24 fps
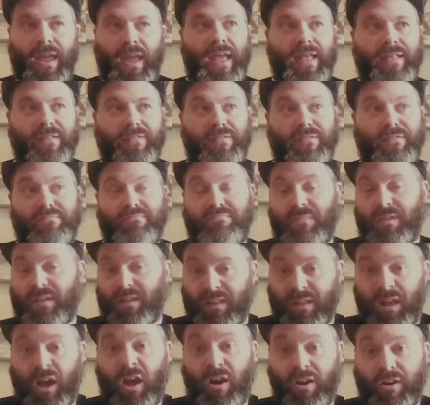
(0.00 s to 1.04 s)
it's
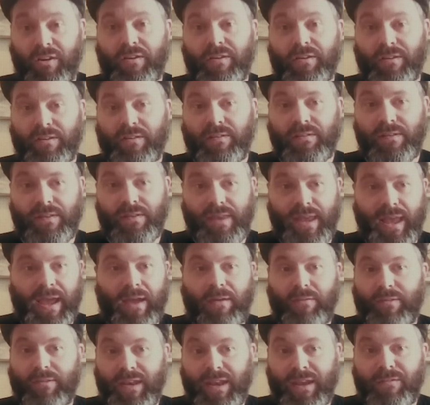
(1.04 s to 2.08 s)
harder
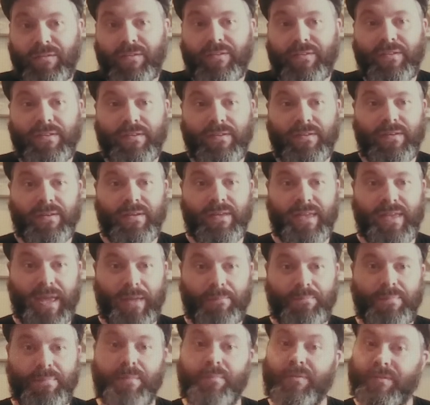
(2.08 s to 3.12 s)
now than ever to
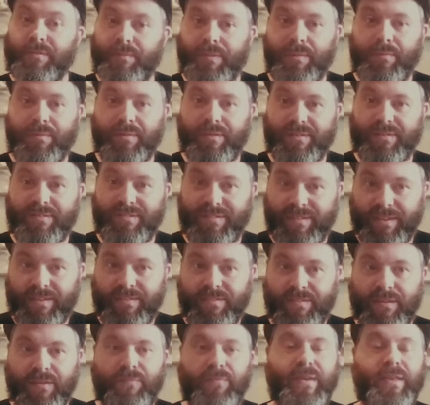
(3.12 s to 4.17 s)
get people to be able to see
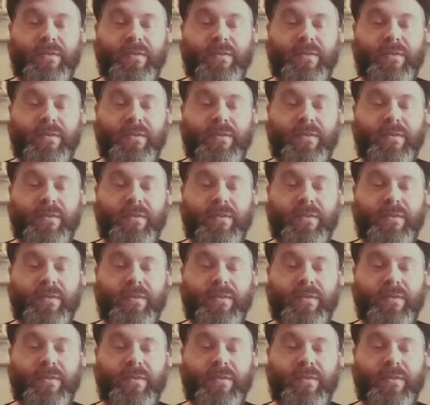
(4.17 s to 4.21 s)
stuff.